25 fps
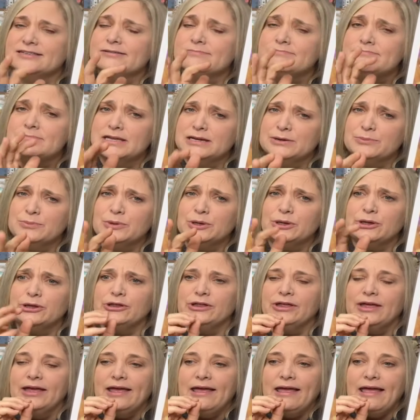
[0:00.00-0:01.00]

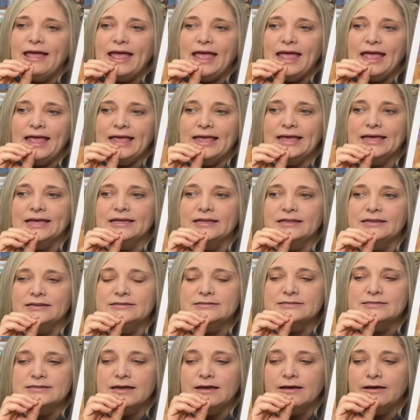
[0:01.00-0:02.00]
minimal,
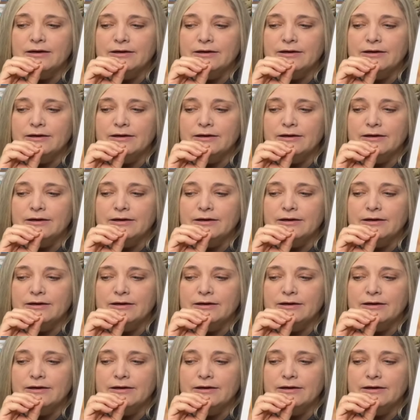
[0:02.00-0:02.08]
and